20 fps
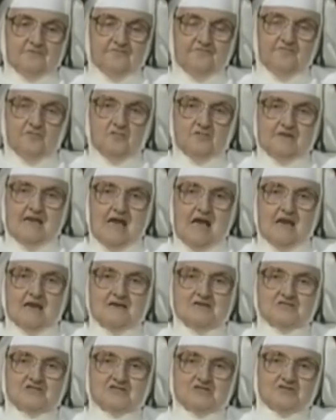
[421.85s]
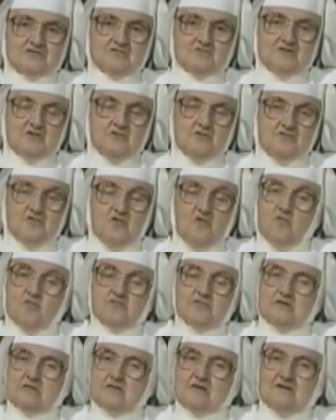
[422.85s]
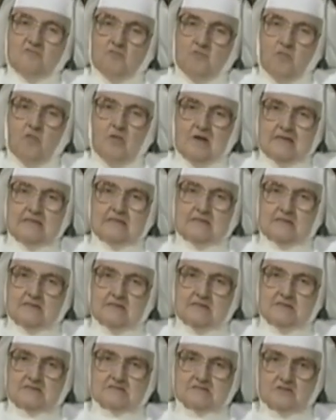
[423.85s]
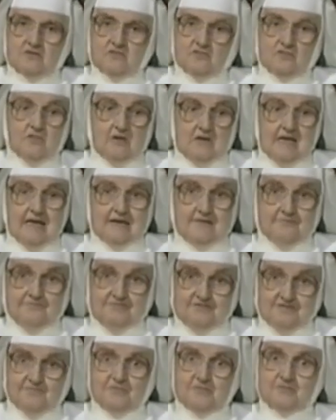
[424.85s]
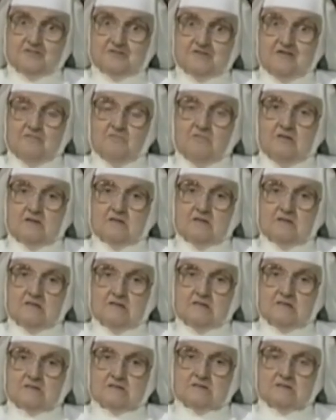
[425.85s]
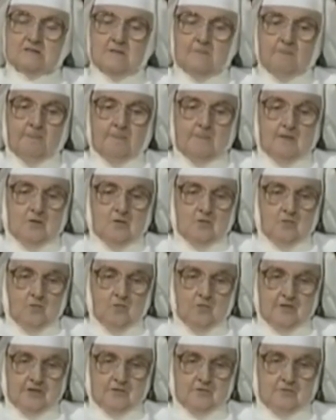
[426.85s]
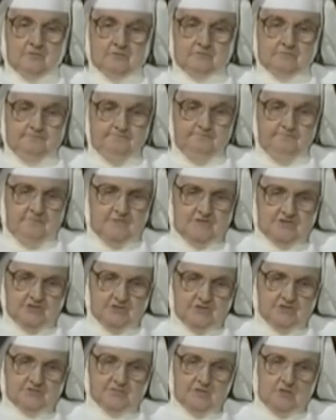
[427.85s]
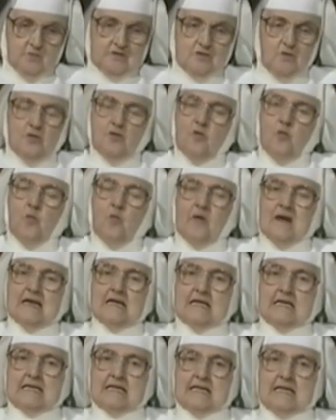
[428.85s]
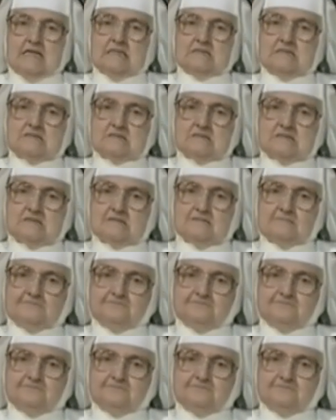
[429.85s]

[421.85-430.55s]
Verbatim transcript: full knowledge because we don't know really what it is, although a lot of people say what it is. We don't, excuse me, we don't know when it is.